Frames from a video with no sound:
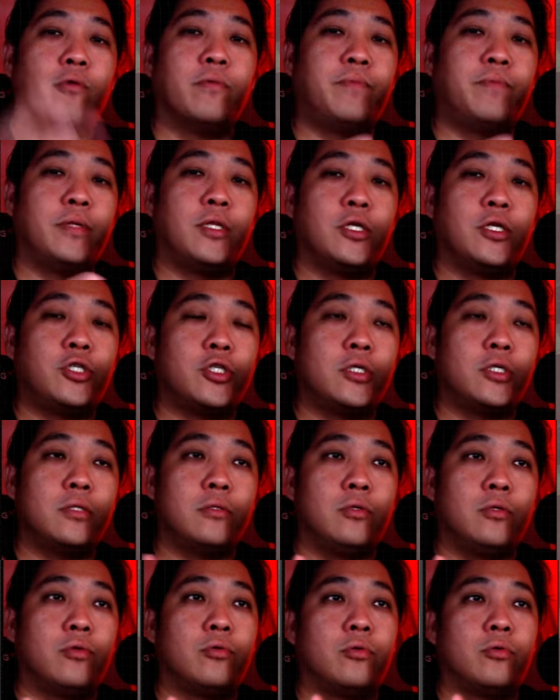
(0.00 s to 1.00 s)

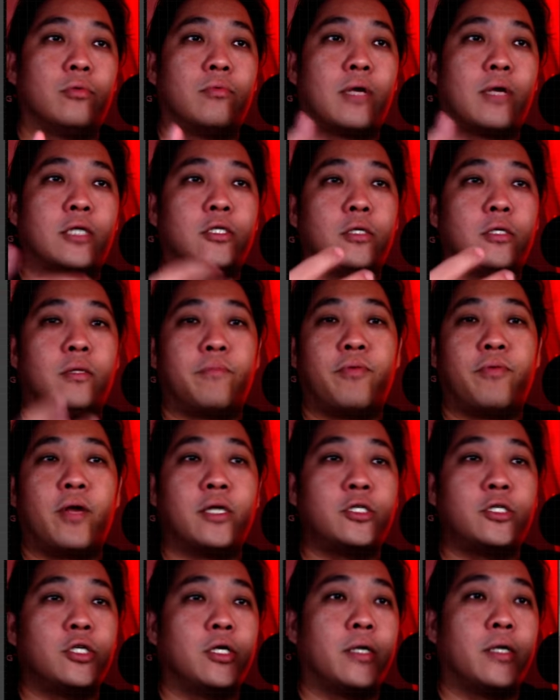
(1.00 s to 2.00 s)
position due to Russian
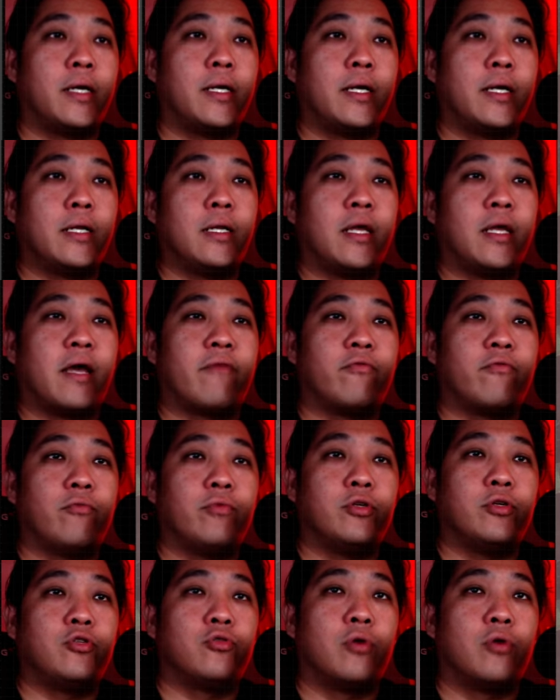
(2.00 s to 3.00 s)
pressure, and then they have to
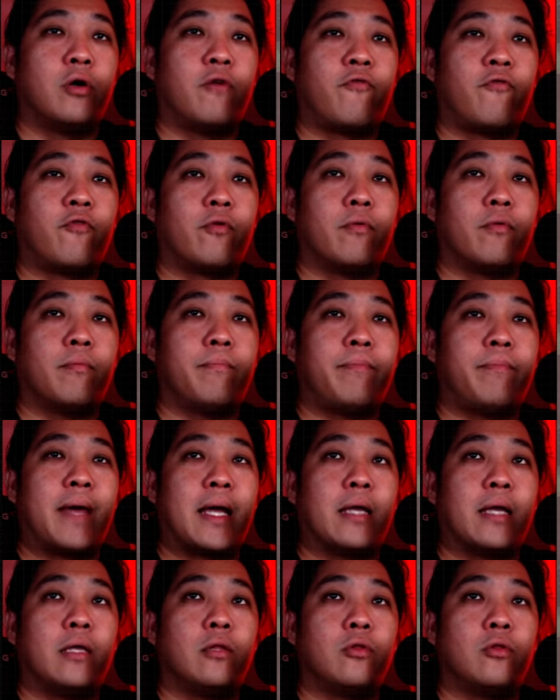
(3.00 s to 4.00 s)
withdraw
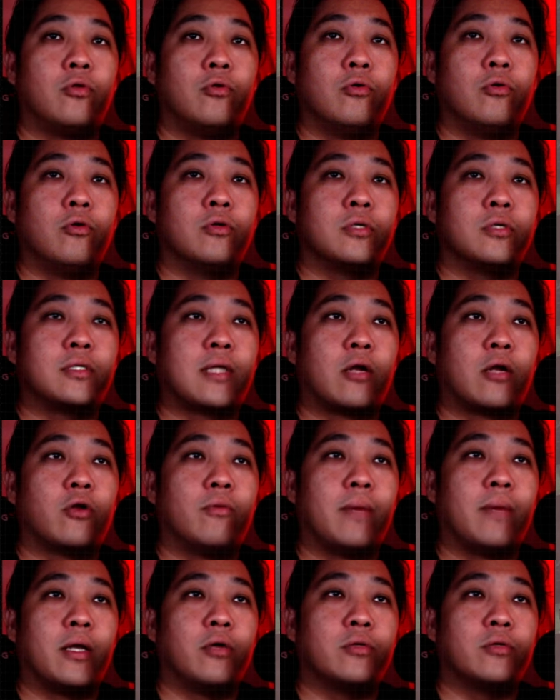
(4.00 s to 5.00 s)
back into
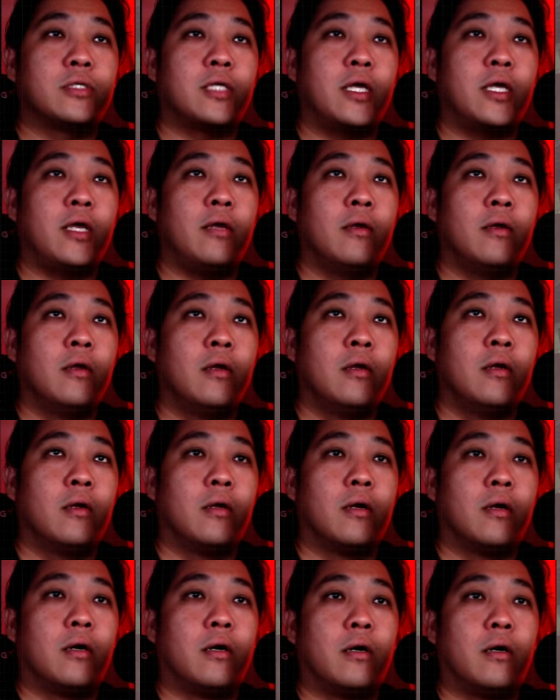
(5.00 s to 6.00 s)
Staromaiorske.
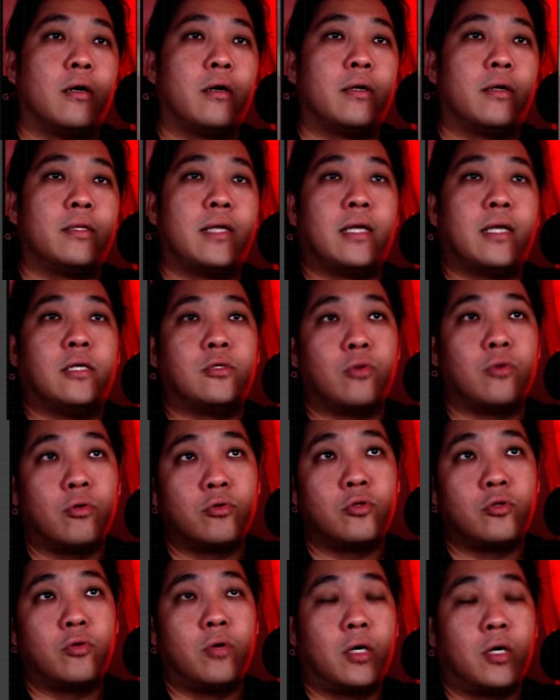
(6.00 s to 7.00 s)
That is
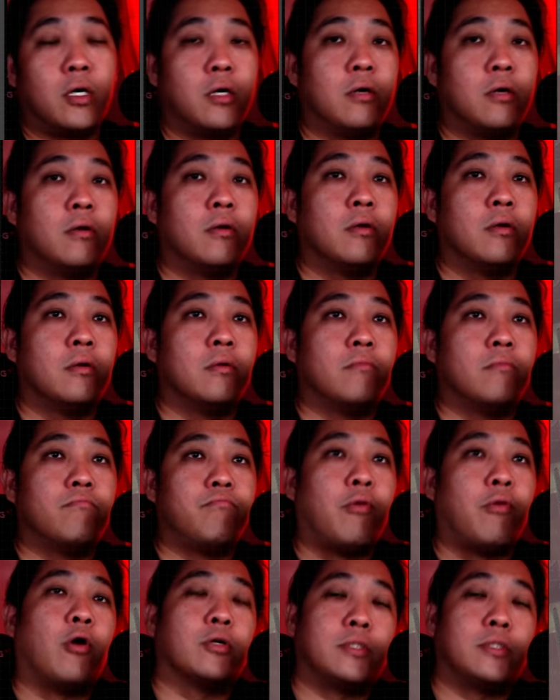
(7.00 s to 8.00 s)
also a
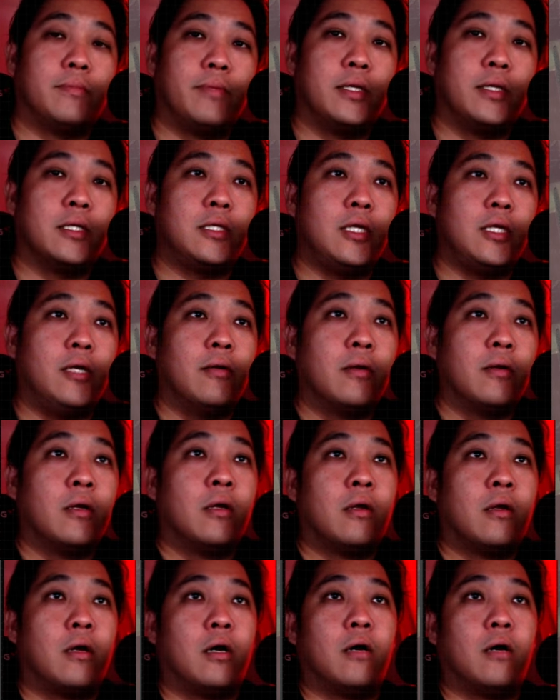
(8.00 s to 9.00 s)
possibility.
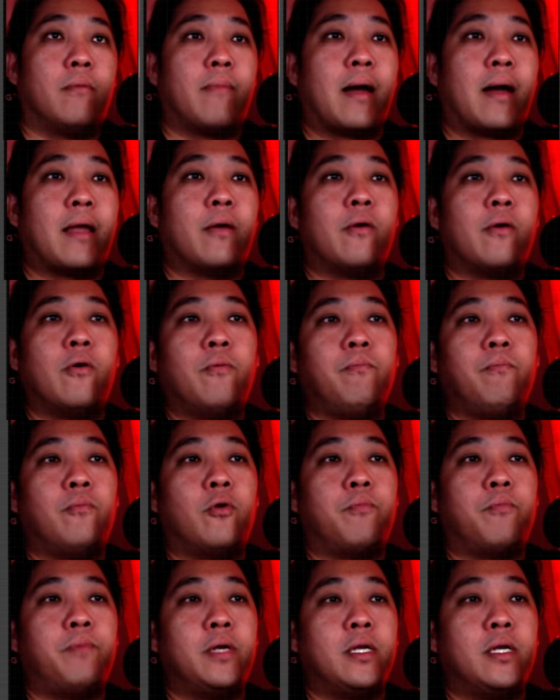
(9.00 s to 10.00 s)
My own
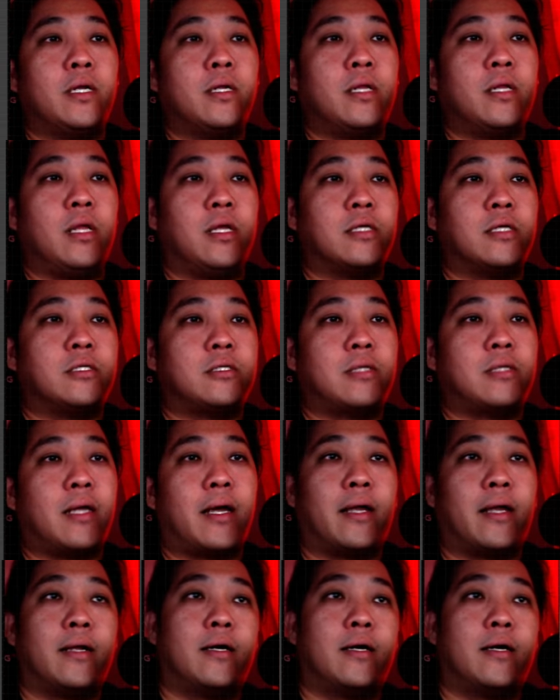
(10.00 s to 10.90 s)
opinion is that